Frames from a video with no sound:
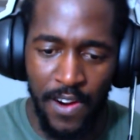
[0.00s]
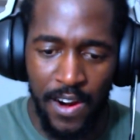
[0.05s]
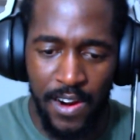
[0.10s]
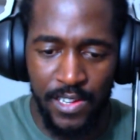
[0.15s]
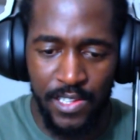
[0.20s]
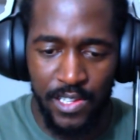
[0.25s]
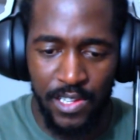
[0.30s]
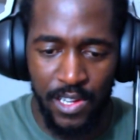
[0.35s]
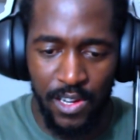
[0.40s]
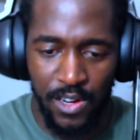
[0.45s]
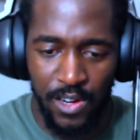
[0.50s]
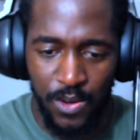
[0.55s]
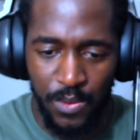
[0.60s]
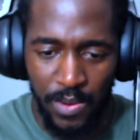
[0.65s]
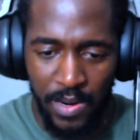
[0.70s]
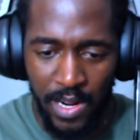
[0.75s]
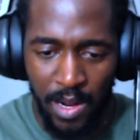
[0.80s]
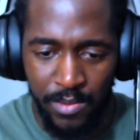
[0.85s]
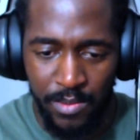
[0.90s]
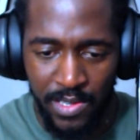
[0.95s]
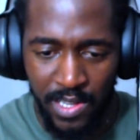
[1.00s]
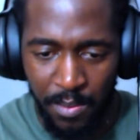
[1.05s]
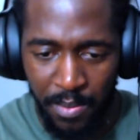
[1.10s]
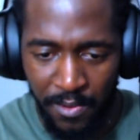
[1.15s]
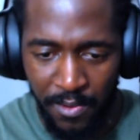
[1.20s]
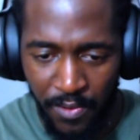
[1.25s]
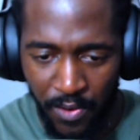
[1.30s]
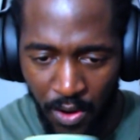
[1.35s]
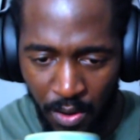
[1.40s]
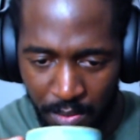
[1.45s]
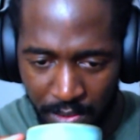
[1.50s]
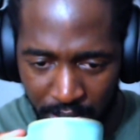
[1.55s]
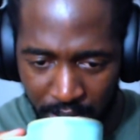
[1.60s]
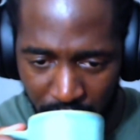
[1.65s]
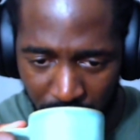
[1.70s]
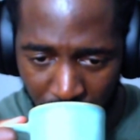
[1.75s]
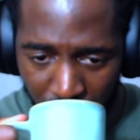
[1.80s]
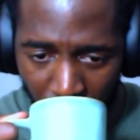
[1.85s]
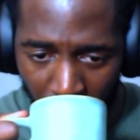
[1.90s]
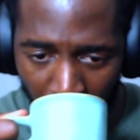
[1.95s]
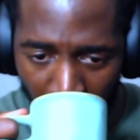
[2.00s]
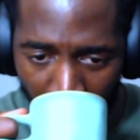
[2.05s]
Very skilled when it comes to the performance.